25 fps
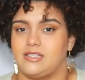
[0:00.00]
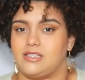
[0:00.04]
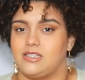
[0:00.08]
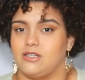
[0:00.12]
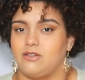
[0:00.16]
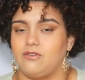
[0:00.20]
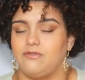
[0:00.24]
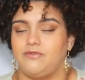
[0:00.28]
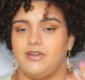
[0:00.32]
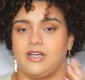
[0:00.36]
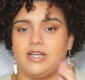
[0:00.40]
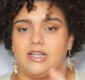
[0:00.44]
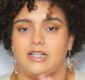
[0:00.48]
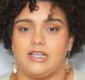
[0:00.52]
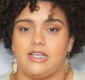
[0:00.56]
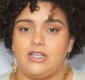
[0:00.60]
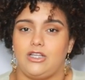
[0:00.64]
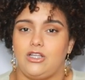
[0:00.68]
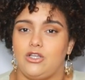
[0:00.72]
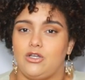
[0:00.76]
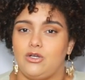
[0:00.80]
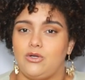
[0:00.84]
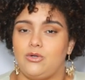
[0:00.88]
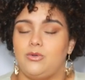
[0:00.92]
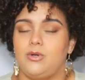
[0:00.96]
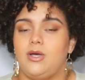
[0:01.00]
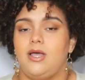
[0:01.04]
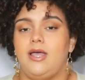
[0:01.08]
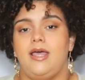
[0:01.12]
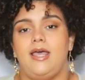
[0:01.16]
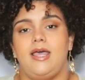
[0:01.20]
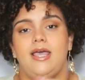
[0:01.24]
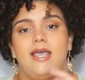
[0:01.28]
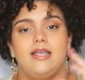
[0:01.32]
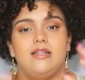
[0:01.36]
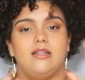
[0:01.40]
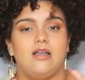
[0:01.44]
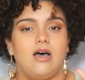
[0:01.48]
still fairly new
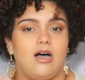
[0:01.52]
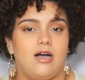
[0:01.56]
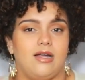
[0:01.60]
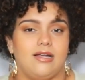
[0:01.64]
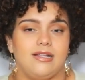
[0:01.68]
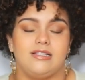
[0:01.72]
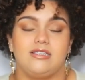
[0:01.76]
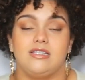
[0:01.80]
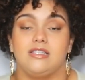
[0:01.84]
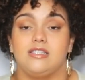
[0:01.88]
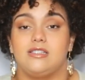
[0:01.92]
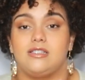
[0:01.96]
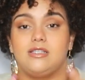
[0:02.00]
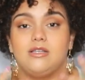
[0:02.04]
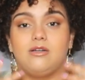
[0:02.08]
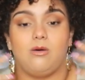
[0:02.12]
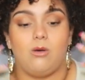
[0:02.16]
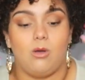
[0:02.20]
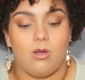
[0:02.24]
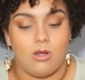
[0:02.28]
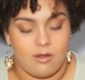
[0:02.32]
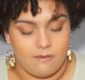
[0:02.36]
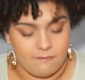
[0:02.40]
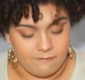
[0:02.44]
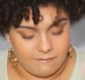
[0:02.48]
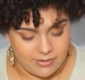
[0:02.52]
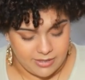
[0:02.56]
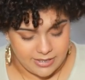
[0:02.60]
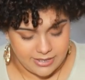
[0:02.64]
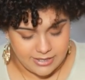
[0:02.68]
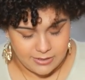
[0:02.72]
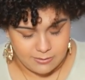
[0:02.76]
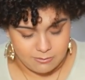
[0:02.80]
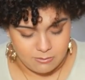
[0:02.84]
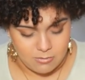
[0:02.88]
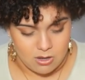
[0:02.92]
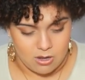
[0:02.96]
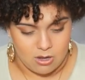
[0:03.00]
and the audience is still very
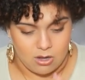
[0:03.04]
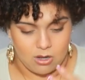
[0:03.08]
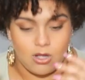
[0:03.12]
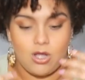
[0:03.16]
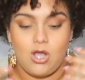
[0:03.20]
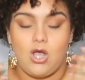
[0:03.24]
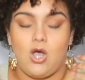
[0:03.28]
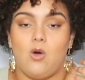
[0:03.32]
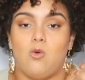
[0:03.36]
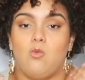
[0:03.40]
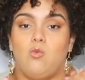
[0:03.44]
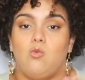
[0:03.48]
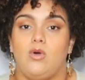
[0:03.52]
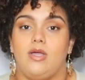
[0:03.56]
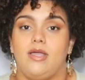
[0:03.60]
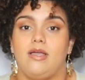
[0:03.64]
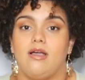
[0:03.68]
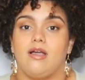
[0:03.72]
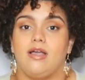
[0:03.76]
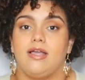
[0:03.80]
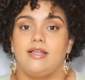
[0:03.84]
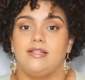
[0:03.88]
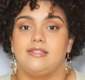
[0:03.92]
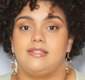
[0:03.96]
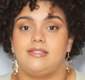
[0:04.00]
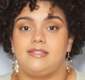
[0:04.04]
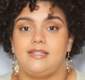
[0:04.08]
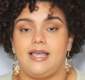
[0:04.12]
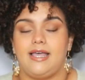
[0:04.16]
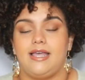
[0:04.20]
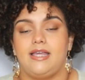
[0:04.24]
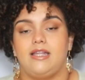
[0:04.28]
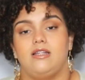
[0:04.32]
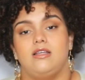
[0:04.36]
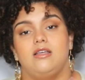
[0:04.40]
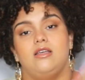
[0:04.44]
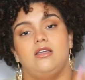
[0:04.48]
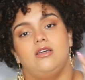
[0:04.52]
small, we are
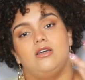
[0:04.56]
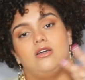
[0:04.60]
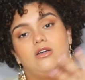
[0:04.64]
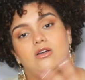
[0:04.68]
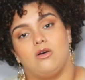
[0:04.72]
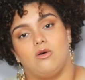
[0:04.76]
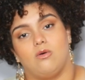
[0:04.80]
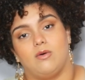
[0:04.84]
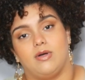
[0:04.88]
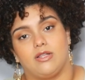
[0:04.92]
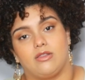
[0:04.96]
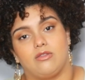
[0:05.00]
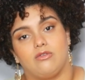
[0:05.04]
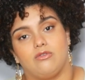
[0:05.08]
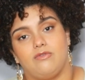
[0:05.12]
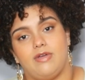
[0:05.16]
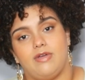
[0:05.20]
instead going through